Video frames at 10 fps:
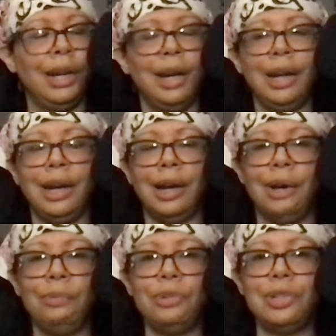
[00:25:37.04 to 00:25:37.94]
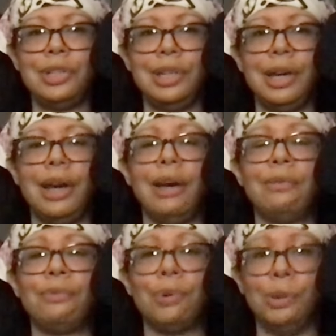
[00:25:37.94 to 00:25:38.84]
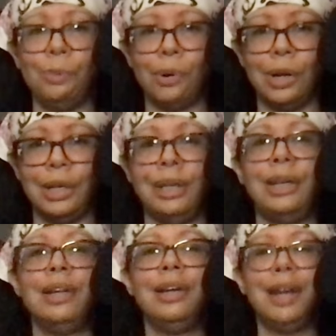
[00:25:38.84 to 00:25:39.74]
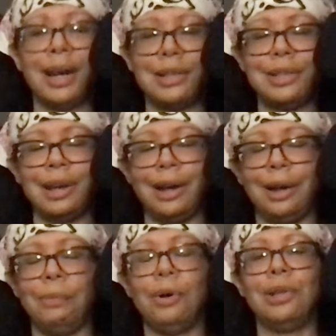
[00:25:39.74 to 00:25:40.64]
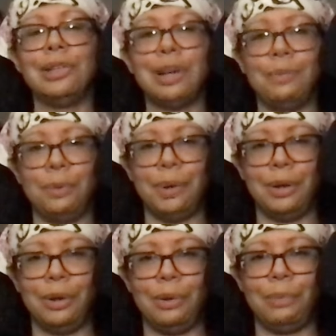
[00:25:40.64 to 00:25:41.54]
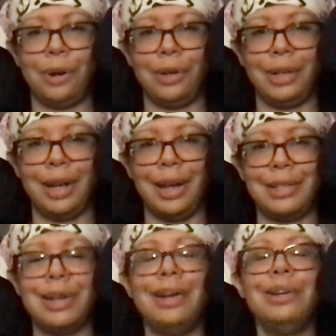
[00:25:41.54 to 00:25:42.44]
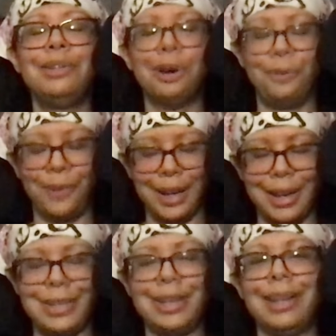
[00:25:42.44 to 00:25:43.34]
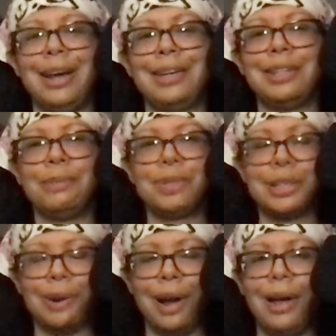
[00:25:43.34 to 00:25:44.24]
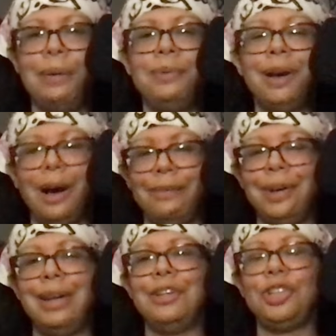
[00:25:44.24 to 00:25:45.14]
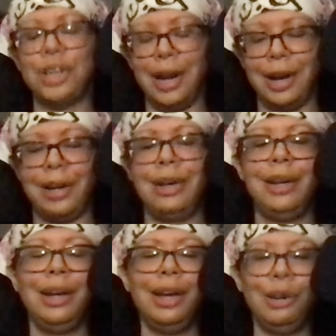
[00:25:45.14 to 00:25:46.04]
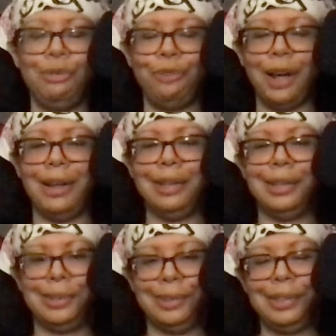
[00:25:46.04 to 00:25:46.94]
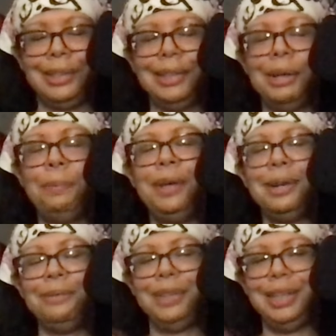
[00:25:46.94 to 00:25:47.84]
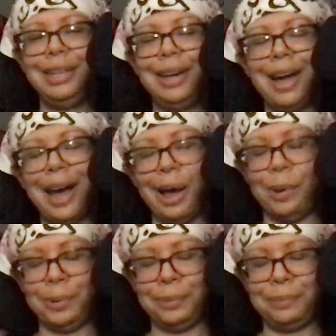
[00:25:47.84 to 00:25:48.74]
And I will see everyone next time on the supplemental broadcast. Don't forget to like, subscribe, comment, share, and follow. Epitome out.